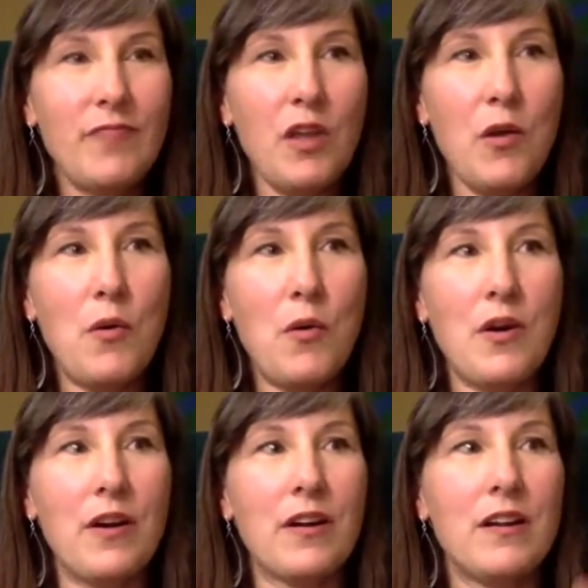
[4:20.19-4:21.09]

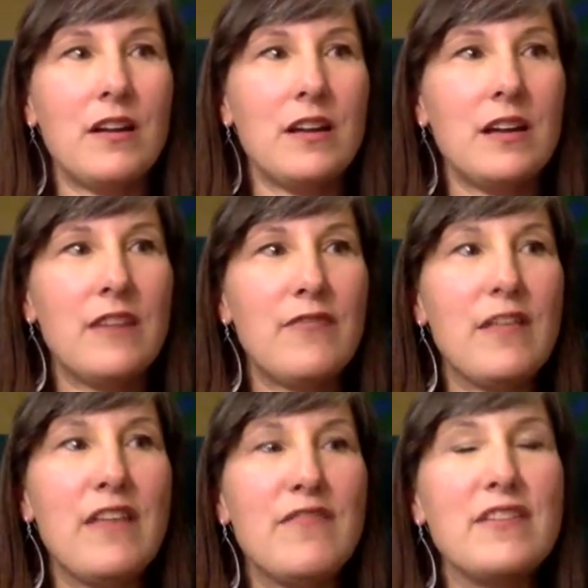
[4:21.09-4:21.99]
or if
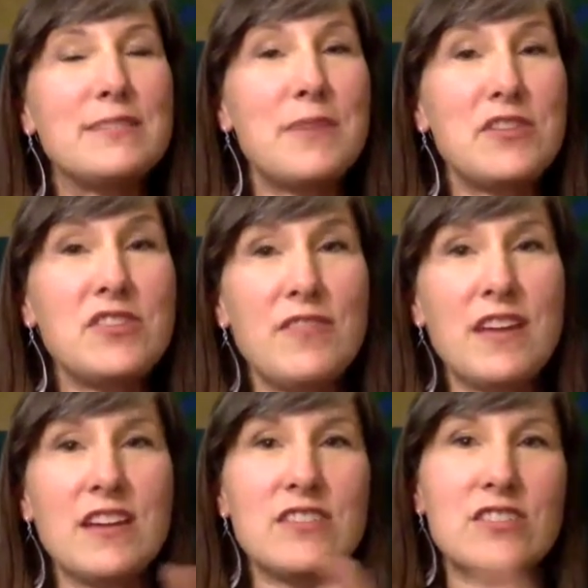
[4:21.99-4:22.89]
especially if they
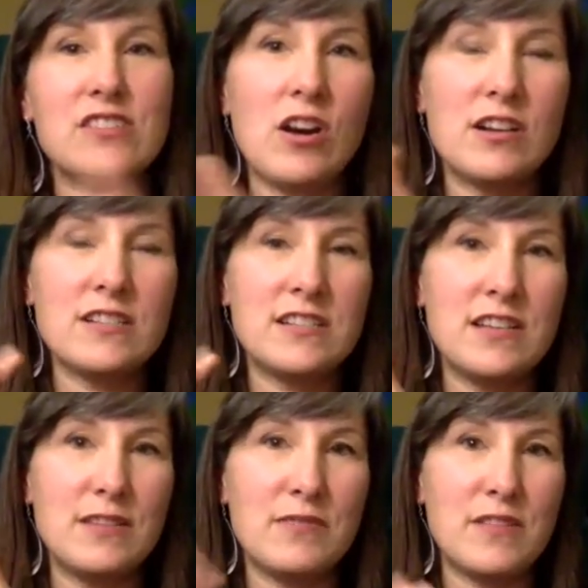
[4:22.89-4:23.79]
can just cause a
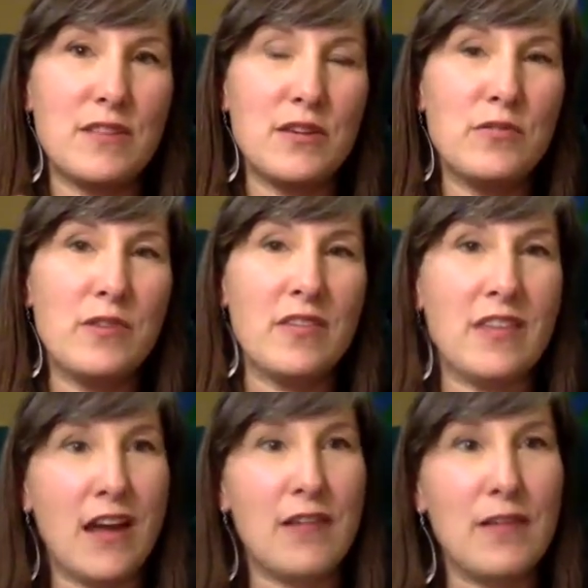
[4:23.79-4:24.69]
scene with you, and
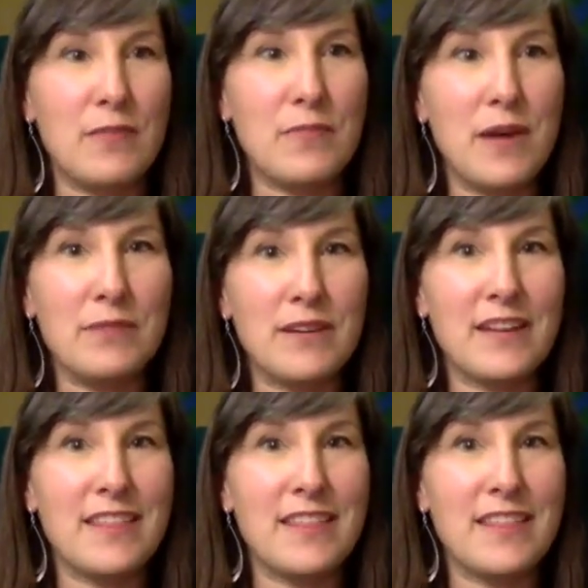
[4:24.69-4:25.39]
then out in public,